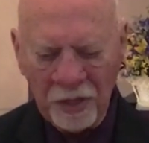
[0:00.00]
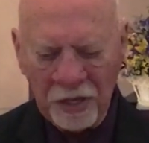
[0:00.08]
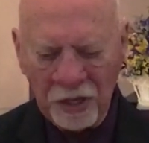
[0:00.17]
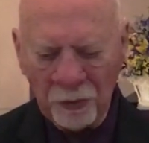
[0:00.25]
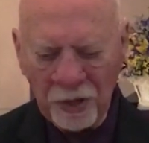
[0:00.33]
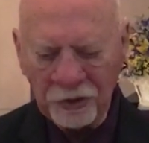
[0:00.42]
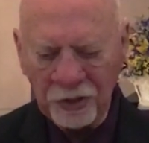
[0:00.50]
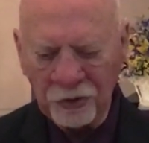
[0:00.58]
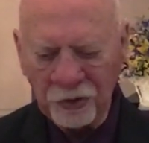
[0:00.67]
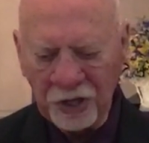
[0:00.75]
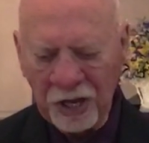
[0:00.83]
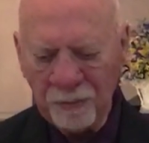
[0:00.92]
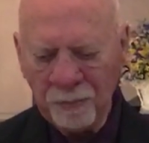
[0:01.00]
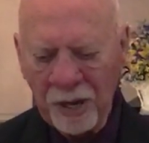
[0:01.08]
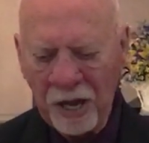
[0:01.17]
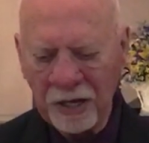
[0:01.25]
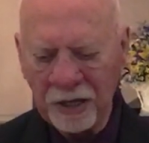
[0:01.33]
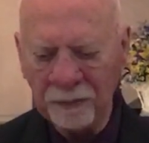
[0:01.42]
It was his same
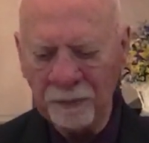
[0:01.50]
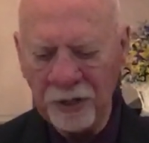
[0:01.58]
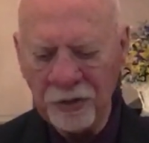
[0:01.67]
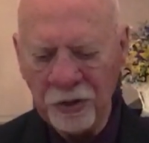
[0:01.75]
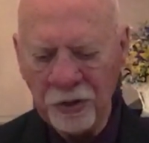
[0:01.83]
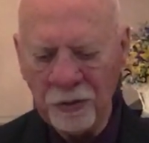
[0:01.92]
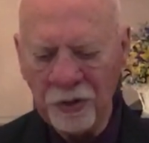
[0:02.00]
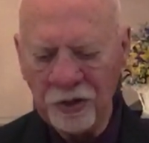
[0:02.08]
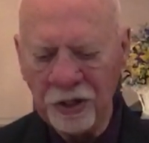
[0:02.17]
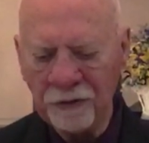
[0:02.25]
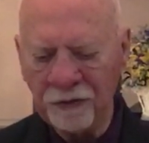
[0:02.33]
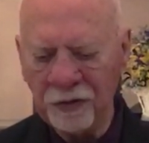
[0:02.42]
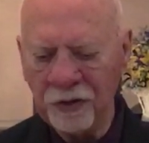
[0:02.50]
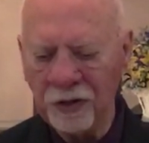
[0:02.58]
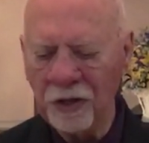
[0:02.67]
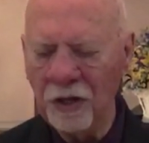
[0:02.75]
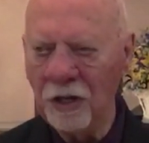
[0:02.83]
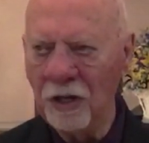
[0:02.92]
body, but new and different.
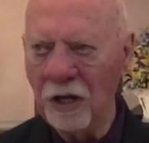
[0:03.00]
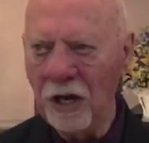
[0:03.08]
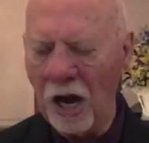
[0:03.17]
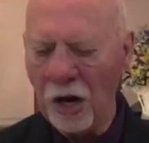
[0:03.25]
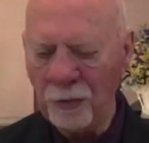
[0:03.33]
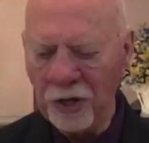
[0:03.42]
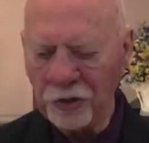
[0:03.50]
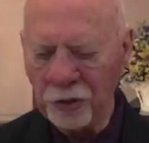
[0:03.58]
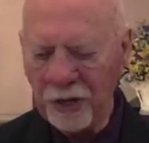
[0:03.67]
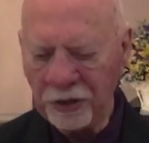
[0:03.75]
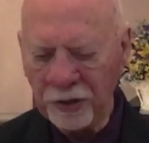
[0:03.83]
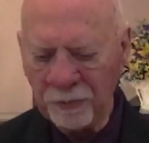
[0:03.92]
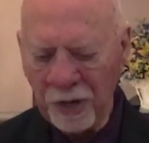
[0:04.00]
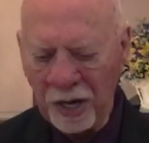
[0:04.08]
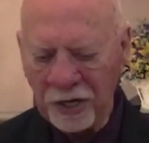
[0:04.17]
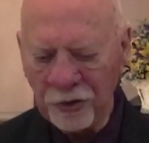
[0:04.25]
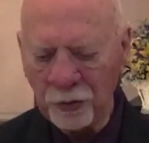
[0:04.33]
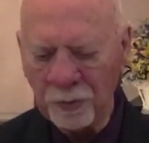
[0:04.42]
Our resurrected
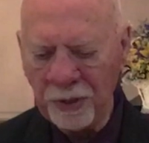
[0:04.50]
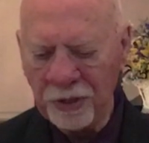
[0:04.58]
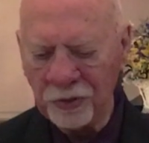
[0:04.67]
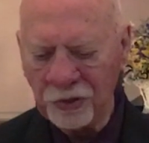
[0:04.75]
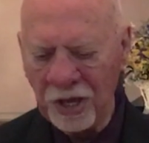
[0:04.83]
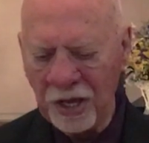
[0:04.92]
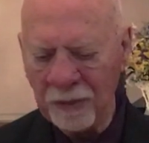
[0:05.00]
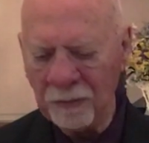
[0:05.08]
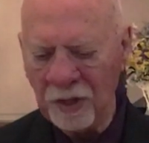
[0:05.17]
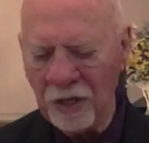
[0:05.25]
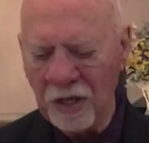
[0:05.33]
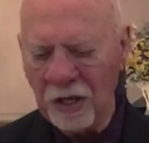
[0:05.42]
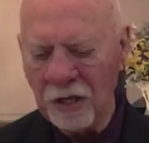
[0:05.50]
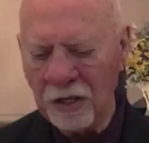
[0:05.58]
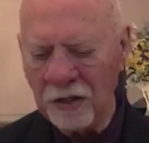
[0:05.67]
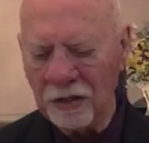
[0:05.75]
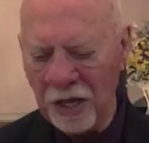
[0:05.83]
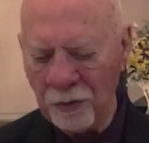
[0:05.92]
bodies will be the same.
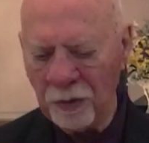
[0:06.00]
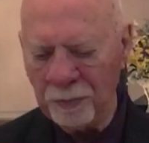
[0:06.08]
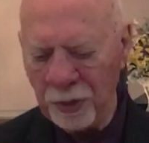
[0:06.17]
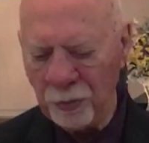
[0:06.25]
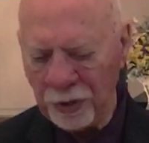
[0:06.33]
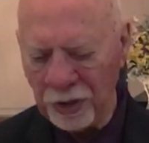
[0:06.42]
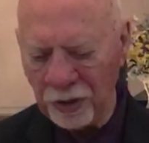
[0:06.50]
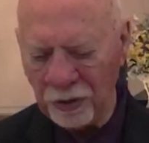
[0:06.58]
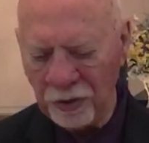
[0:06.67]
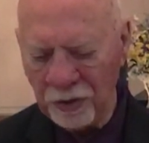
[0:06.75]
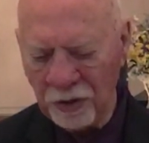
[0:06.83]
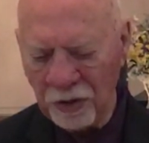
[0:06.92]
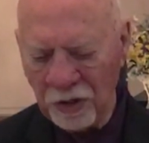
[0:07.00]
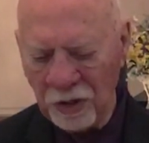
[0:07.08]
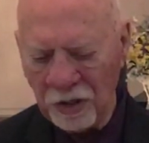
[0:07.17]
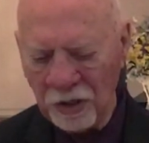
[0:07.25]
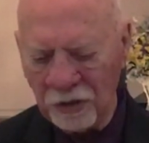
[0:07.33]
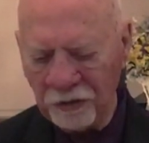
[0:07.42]
They will be real.
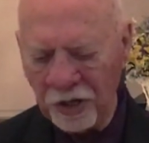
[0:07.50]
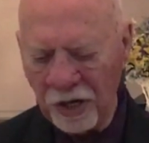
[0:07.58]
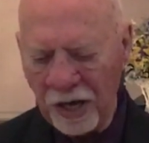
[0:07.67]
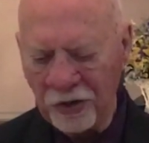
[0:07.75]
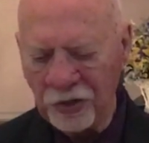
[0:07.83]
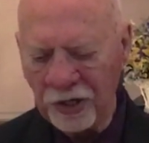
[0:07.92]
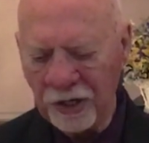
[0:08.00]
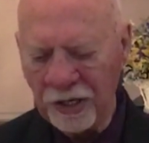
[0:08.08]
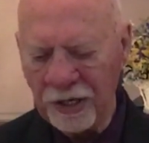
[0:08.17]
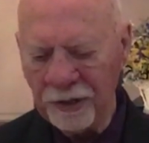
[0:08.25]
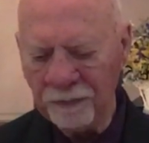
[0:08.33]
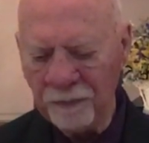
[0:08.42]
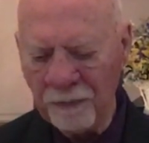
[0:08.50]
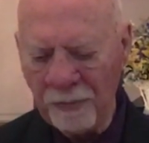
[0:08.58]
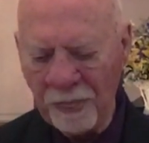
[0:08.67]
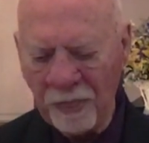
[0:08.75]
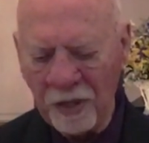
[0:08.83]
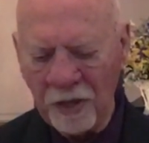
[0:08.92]
Theologically,
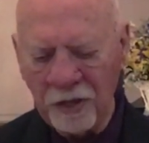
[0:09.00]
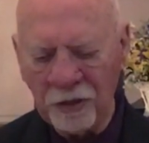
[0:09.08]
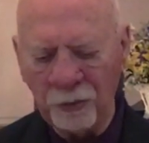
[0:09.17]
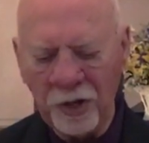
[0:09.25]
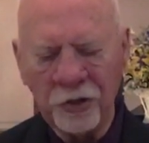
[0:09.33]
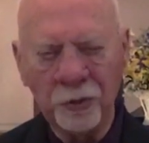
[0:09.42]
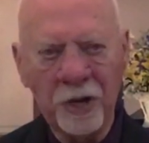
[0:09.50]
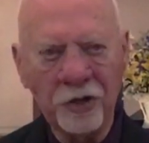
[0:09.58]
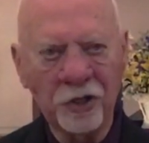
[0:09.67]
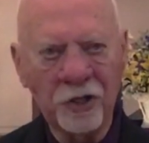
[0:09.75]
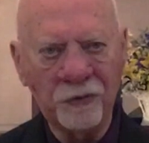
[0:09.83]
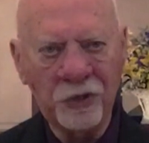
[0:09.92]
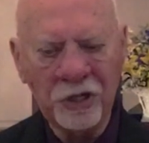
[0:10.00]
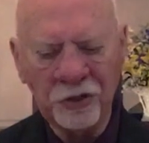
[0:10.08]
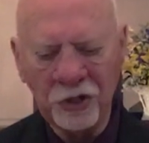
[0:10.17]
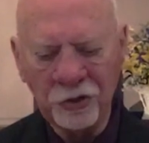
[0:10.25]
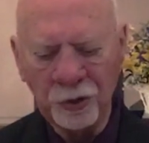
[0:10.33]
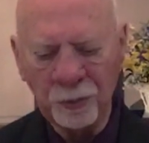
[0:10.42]
the resurrection of Jesus
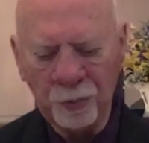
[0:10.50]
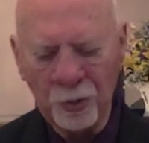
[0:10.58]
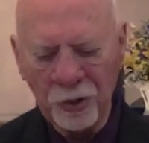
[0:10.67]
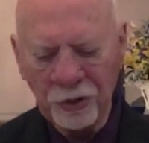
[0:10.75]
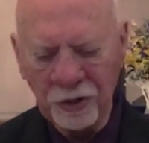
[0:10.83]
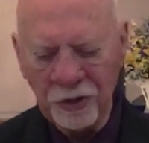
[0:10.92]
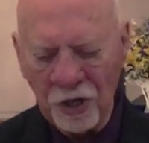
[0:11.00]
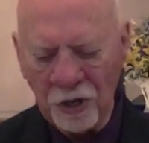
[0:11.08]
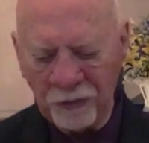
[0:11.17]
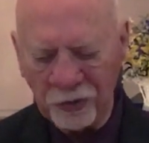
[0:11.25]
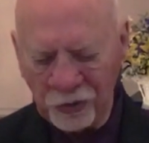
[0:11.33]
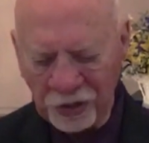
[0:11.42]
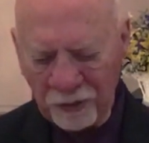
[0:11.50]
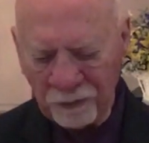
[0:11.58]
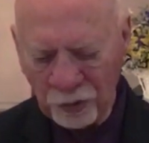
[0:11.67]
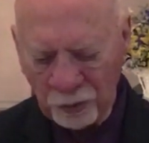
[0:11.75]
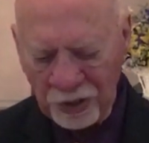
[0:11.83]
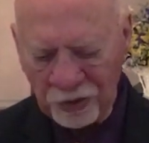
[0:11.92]
is important for
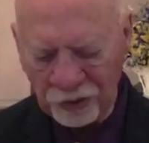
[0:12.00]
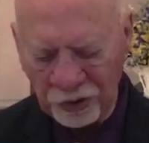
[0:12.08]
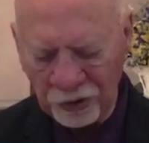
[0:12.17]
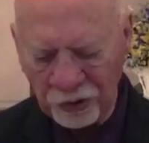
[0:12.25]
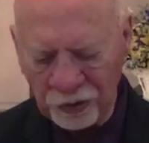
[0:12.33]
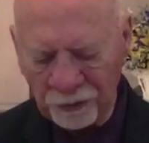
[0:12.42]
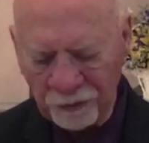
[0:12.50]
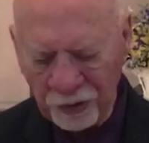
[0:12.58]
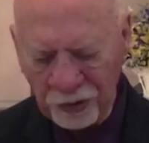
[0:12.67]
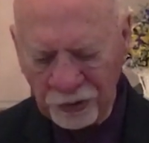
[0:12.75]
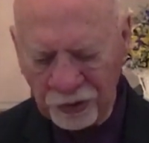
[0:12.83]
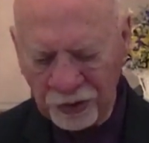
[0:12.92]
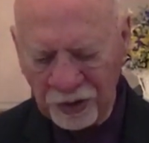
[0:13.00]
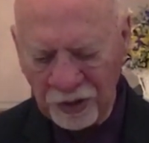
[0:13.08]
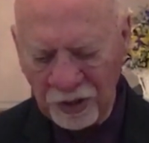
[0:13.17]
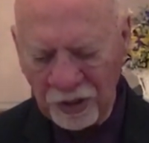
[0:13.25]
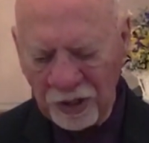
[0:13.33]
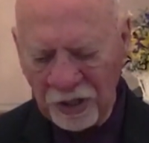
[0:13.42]
several reasons. First,
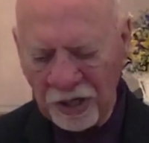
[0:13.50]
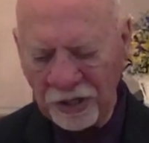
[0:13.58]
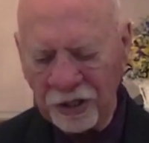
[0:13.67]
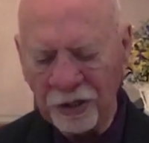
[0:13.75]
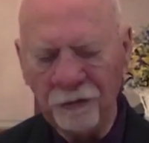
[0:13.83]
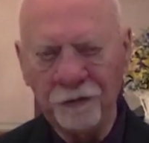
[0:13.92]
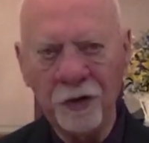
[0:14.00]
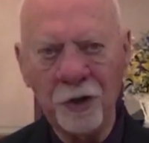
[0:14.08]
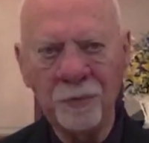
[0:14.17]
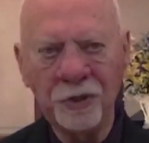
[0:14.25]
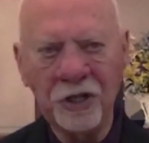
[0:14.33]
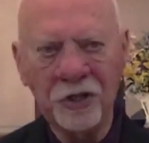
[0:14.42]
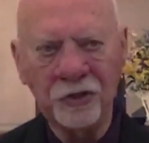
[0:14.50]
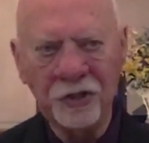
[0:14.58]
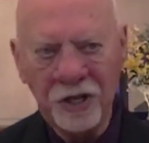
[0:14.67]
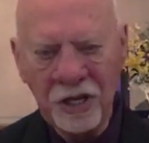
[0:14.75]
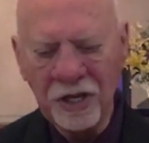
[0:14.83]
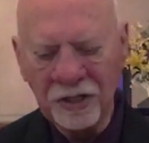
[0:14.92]
it confirms his
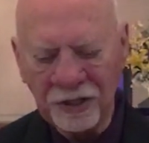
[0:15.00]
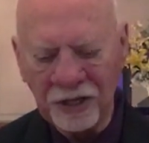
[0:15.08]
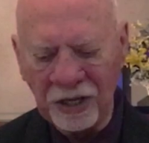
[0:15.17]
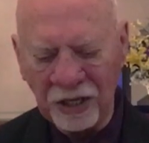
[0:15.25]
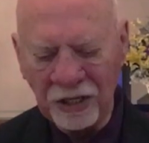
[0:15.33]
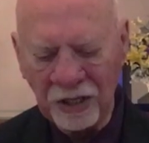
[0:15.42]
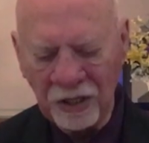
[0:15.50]
deity.